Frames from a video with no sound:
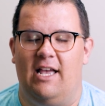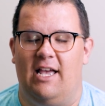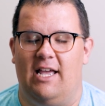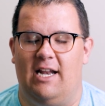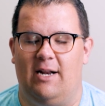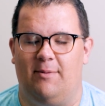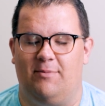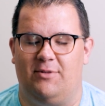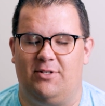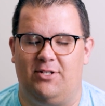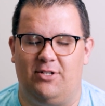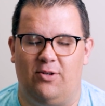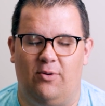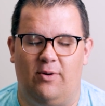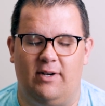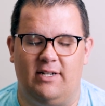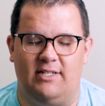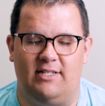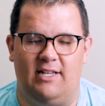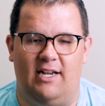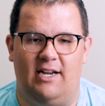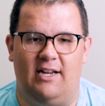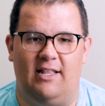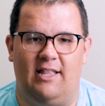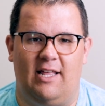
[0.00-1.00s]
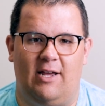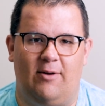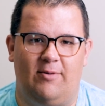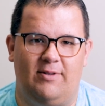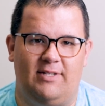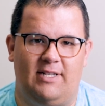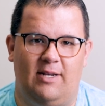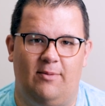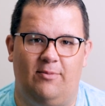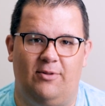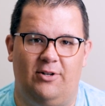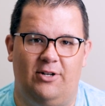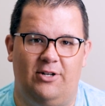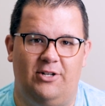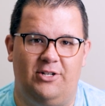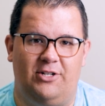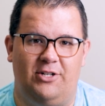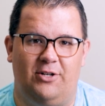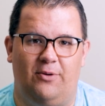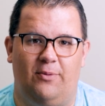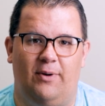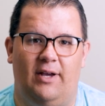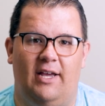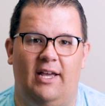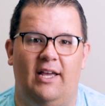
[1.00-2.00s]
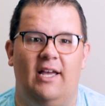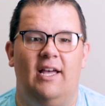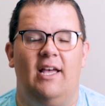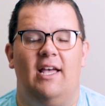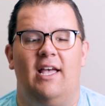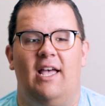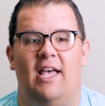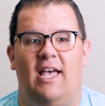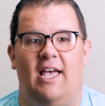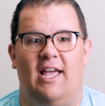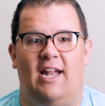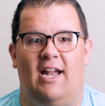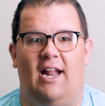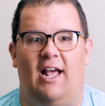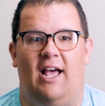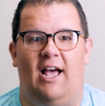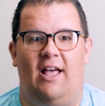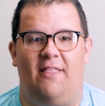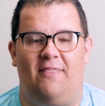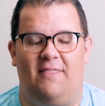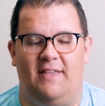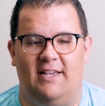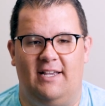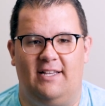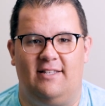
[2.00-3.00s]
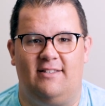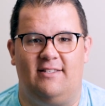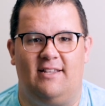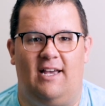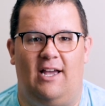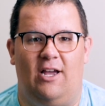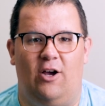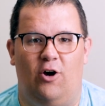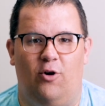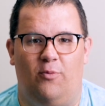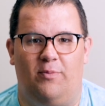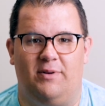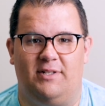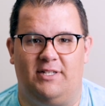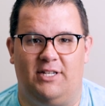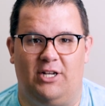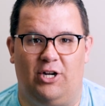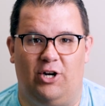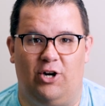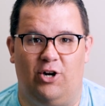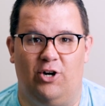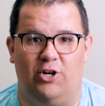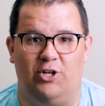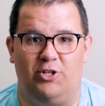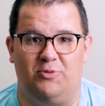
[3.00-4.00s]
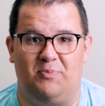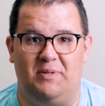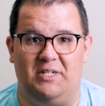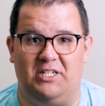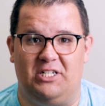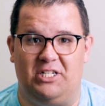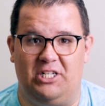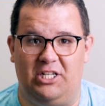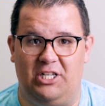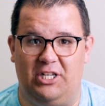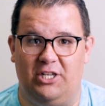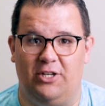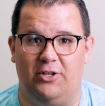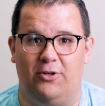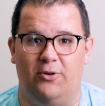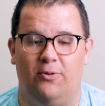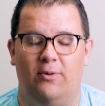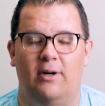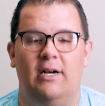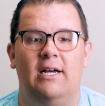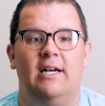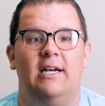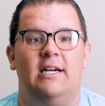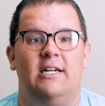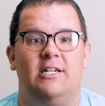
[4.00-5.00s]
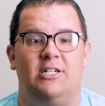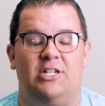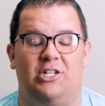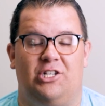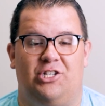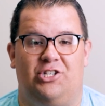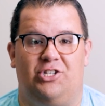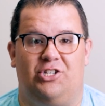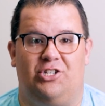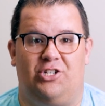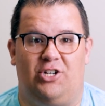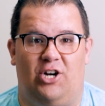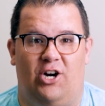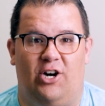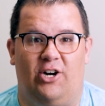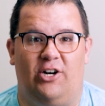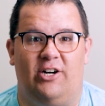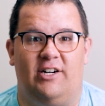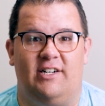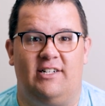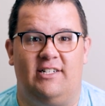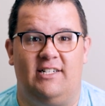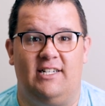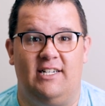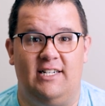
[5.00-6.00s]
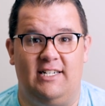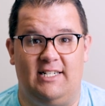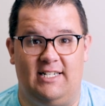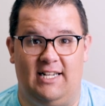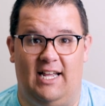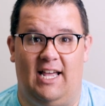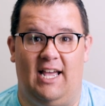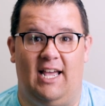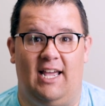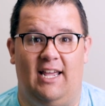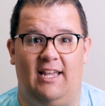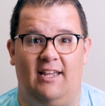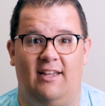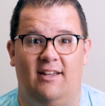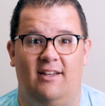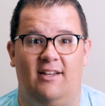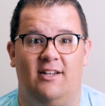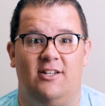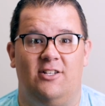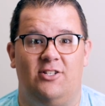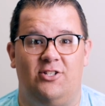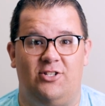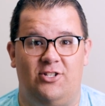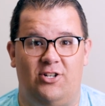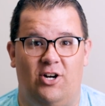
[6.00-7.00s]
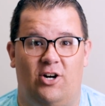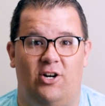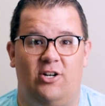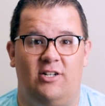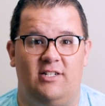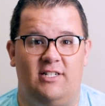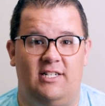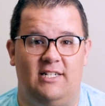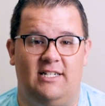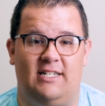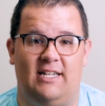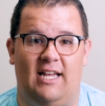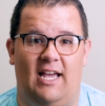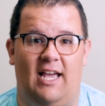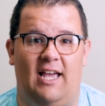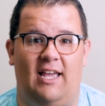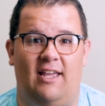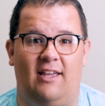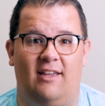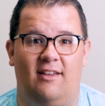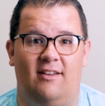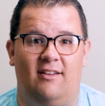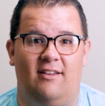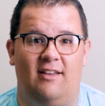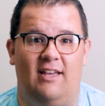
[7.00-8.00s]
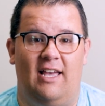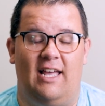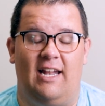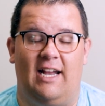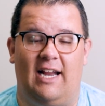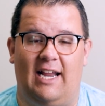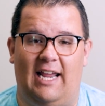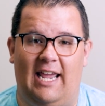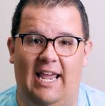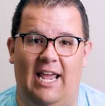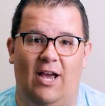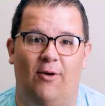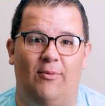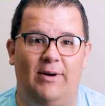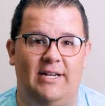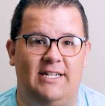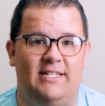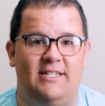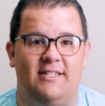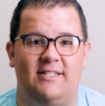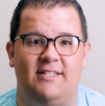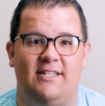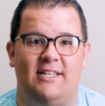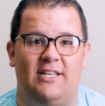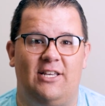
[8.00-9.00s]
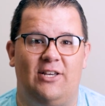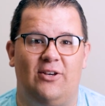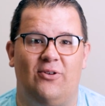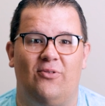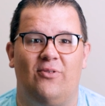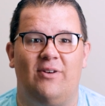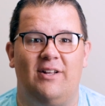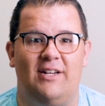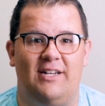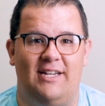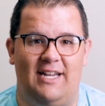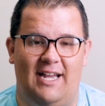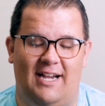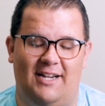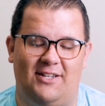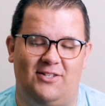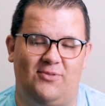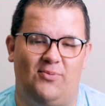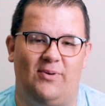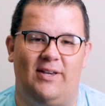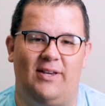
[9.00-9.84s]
And I'm so excited that I was able to do it. And this, I hope, is encouragement to you to start today. Start today. And I can't wait to see you next